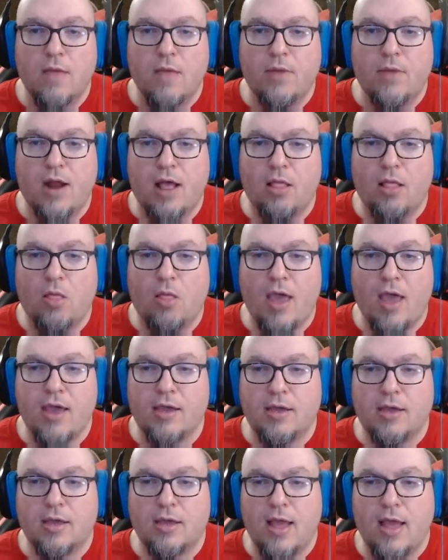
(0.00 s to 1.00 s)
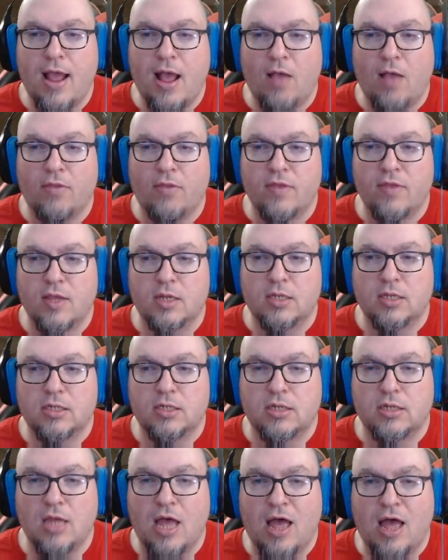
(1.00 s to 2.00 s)
but I like how
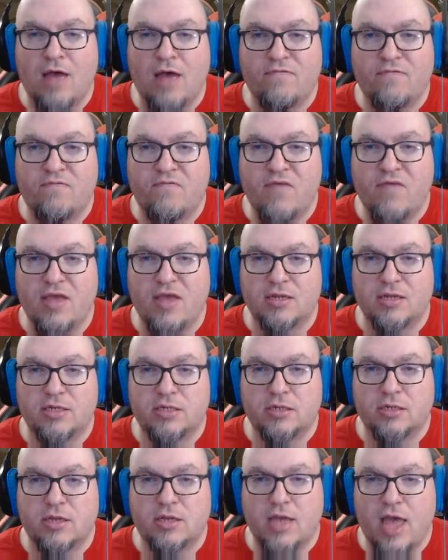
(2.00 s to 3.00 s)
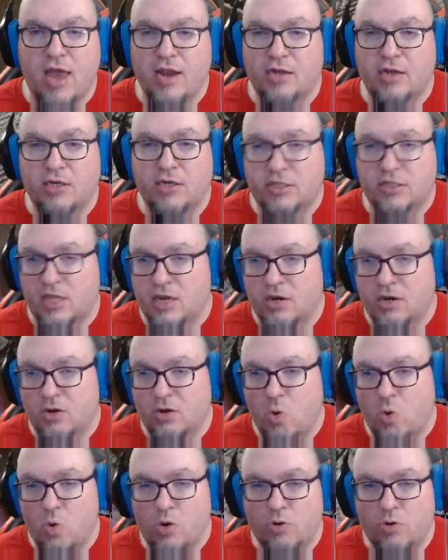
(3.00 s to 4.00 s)
this uh, fits kind of just in the
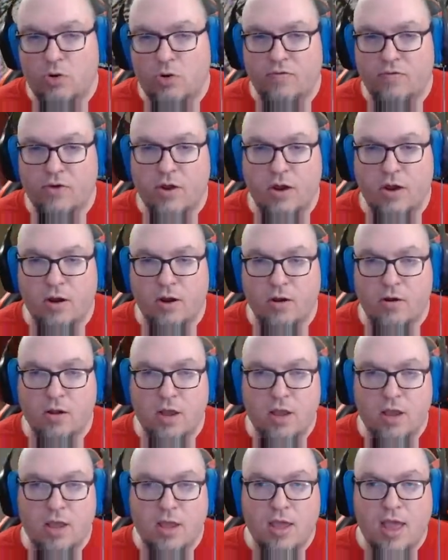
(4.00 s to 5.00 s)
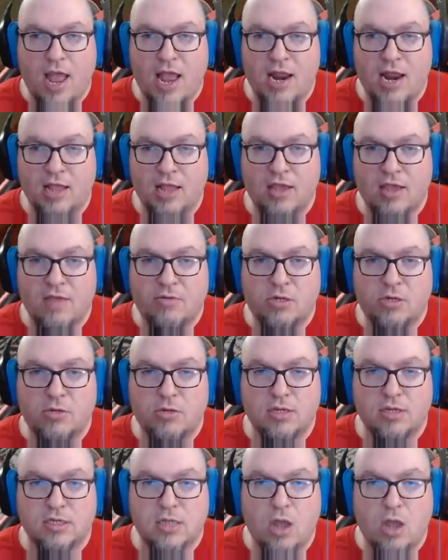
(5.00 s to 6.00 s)
corner over here, and it leaves you
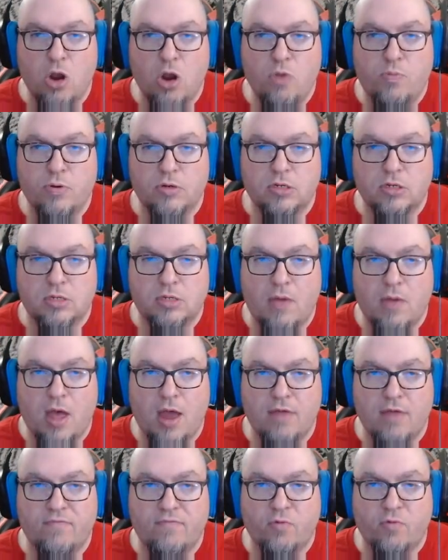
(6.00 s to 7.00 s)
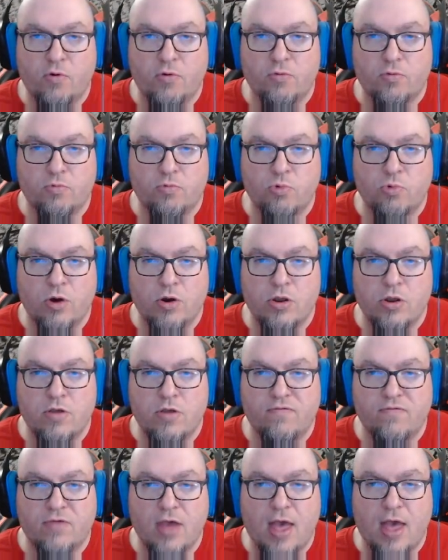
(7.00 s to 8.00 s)
this open spot for where
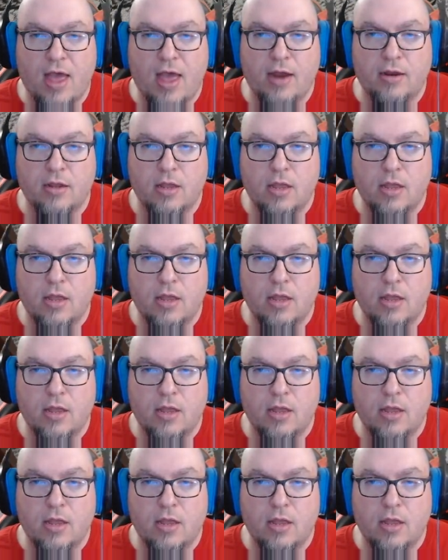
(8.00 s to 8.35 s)
you've got